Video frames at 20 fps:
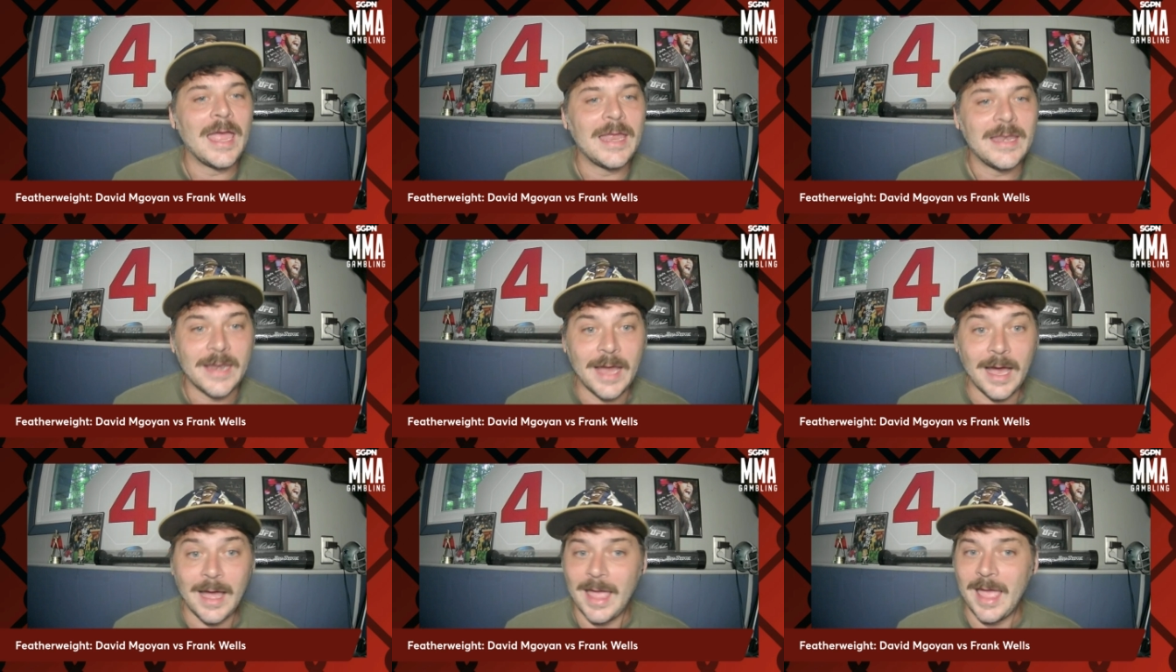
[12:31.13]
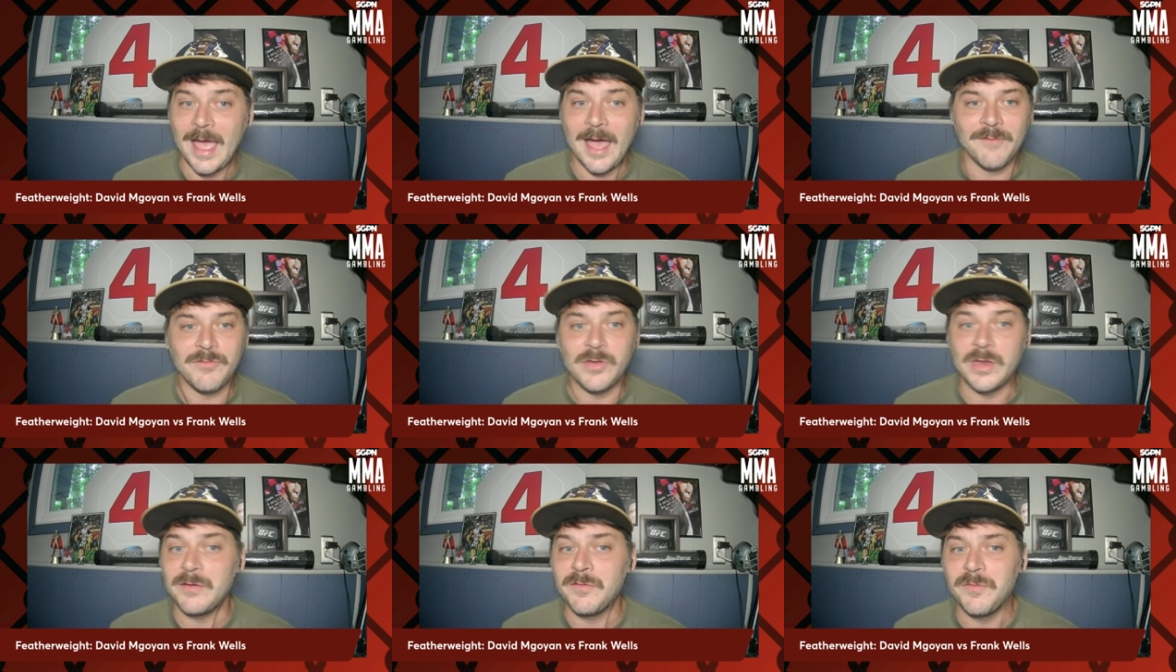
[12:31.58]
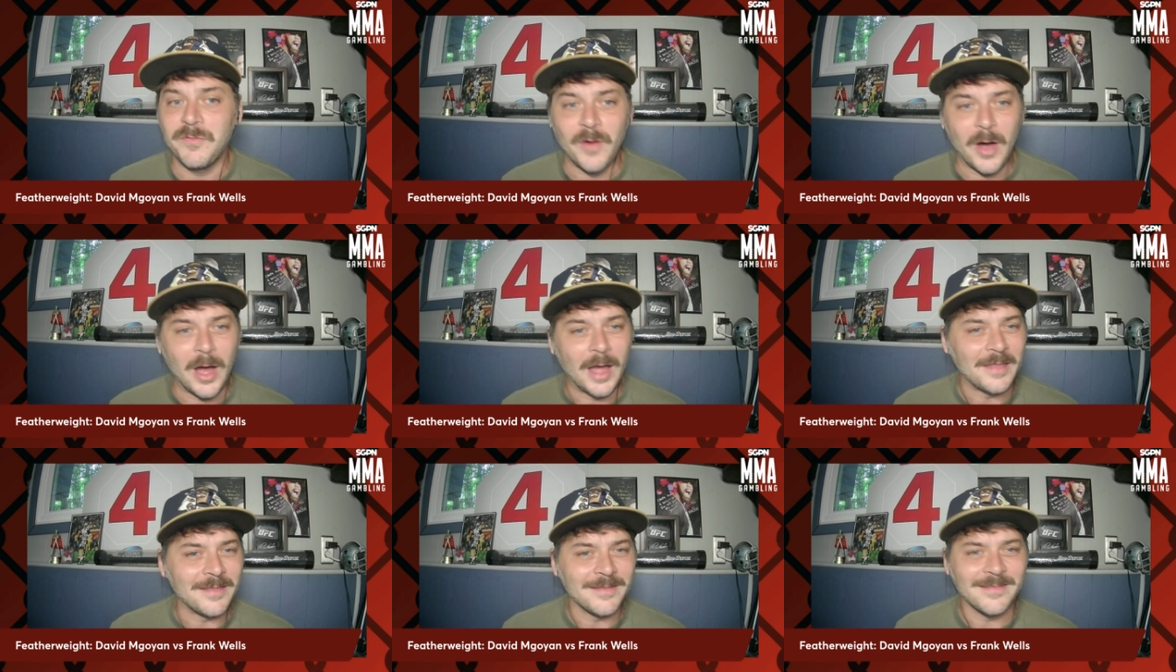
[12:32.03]
not having
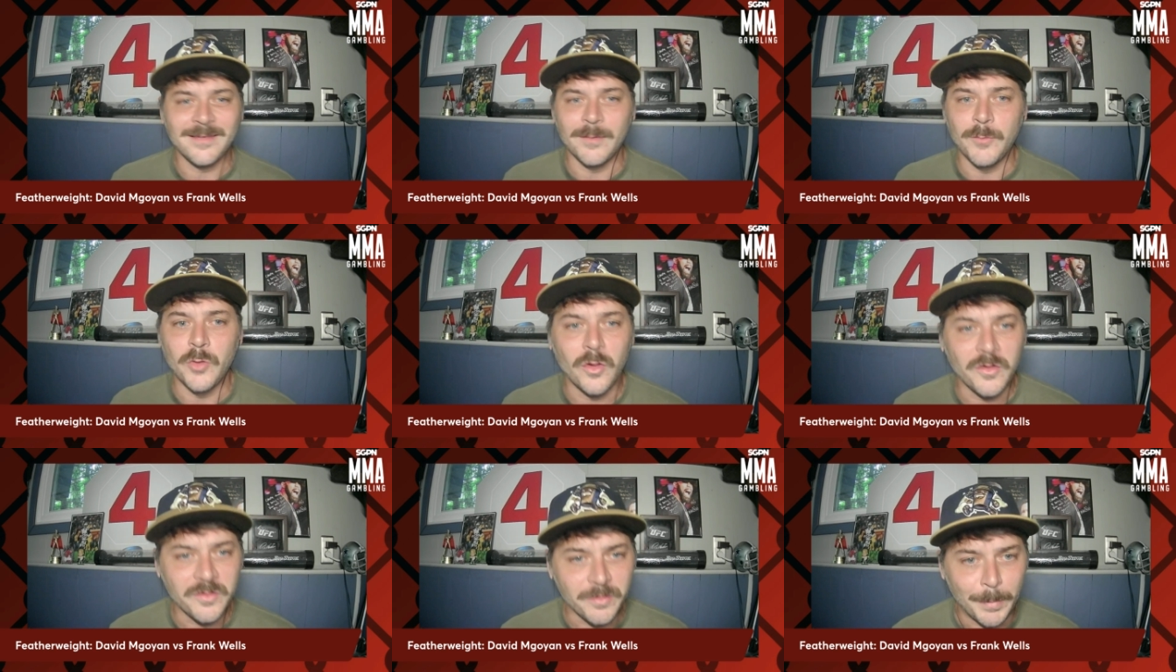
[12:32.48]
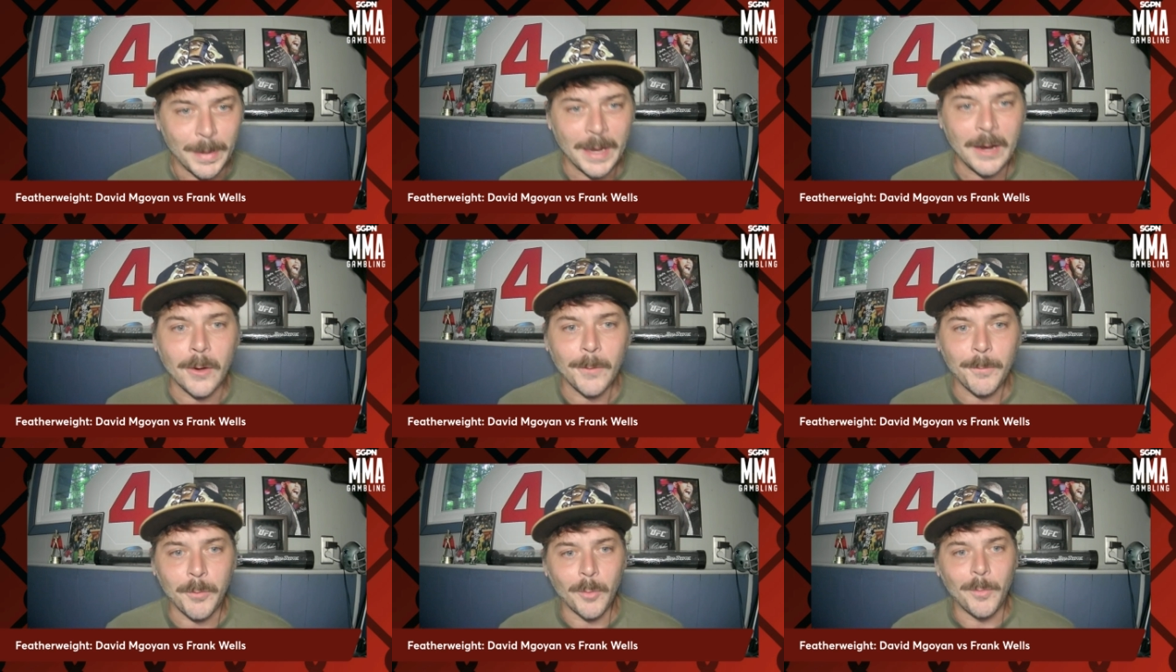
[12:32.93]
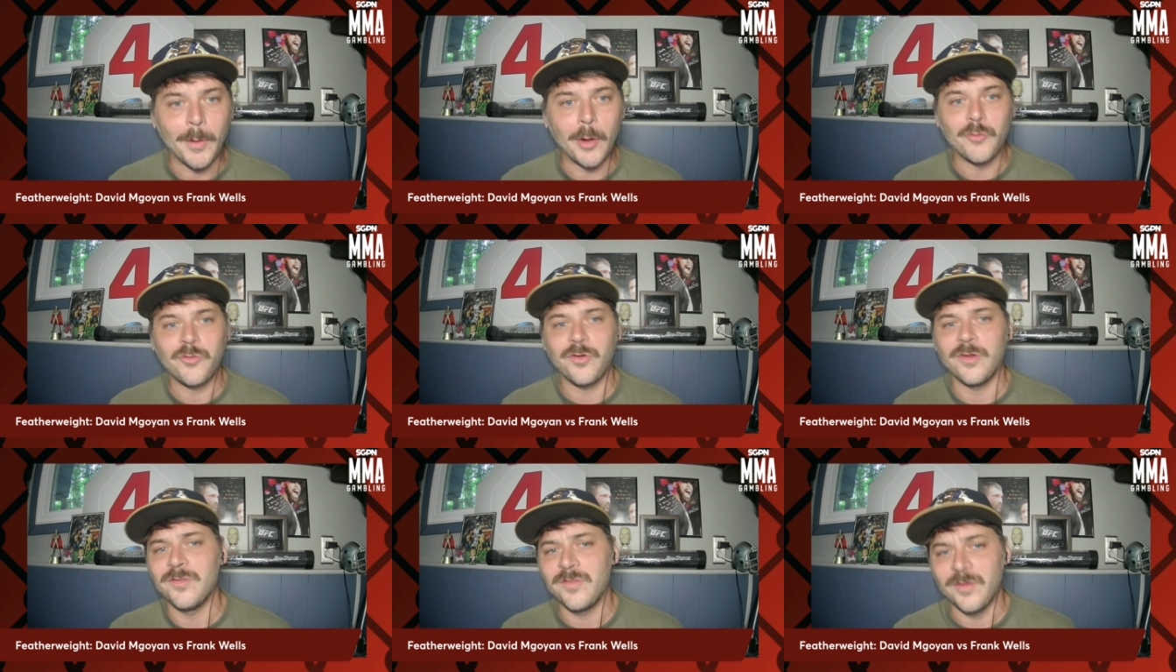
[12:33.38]
fought in some of those bigger
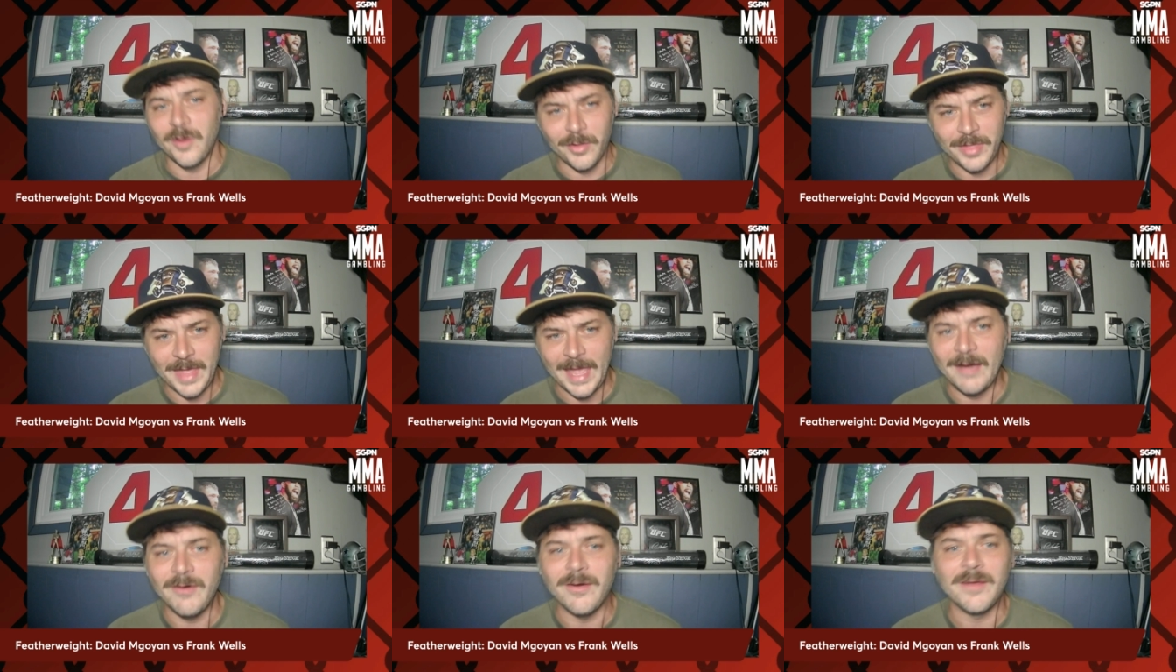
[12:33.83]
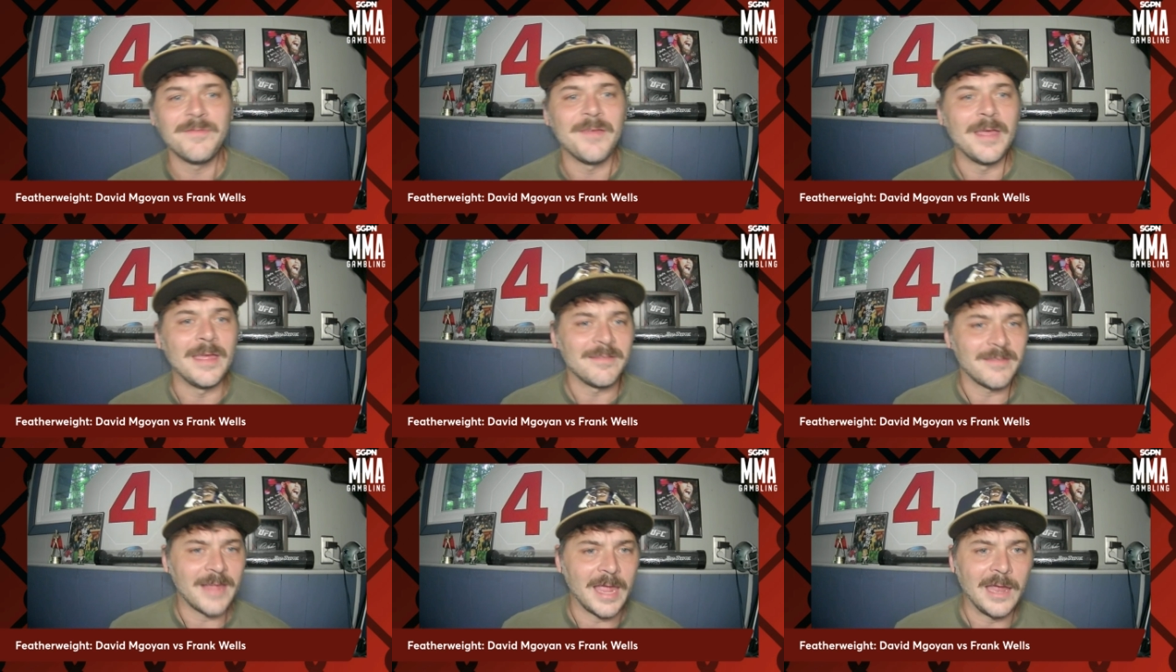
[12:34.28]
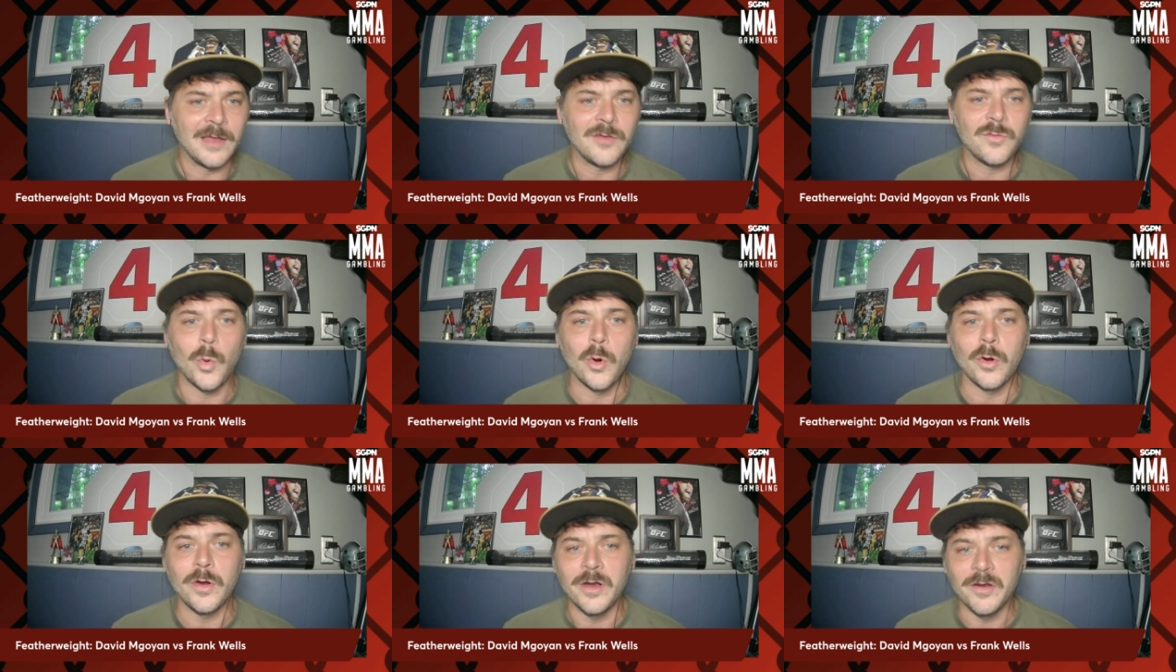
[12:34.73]
promotions, you know, the LFA's Cage
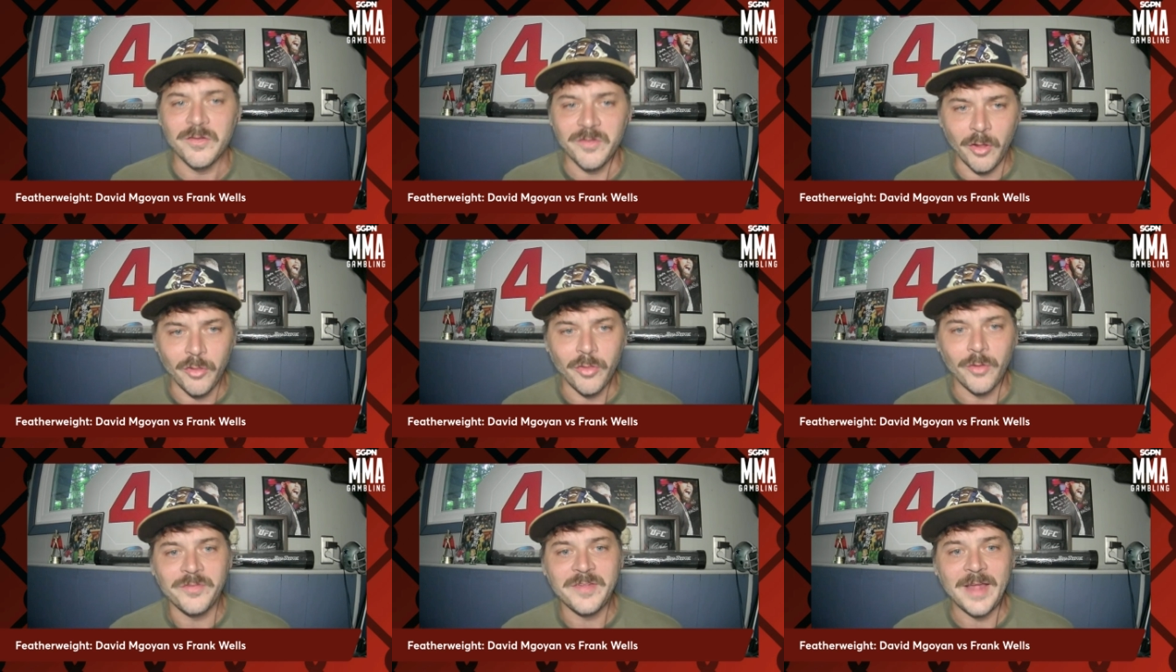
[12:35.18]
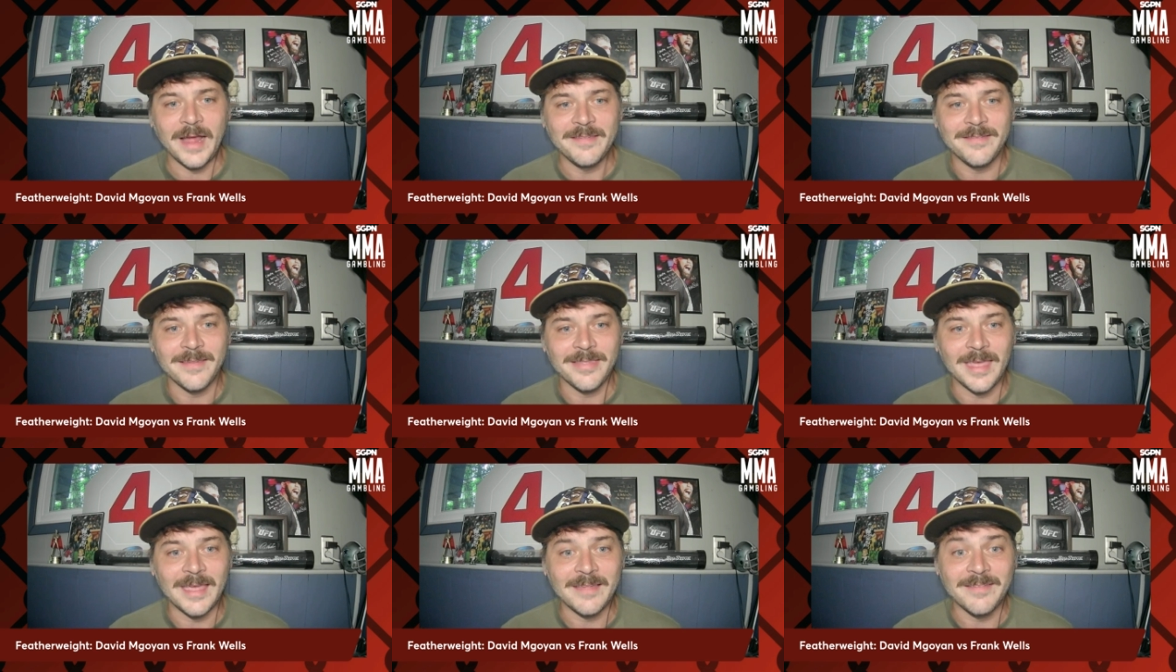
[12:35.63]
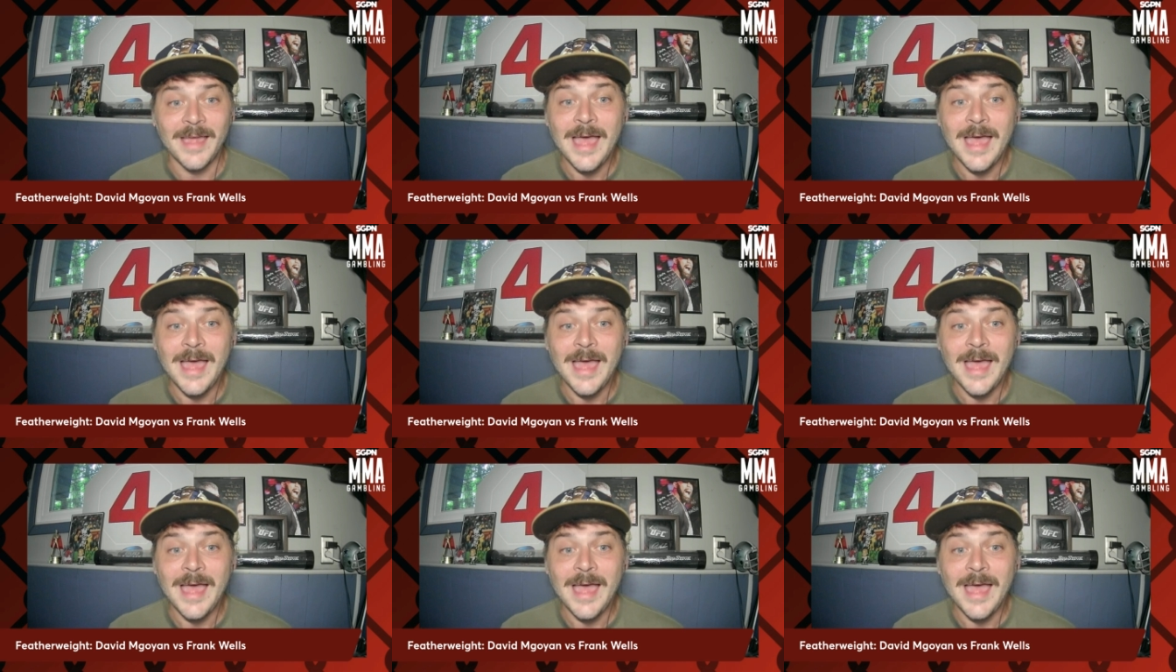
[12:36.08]
Warriors, all those kinds of things.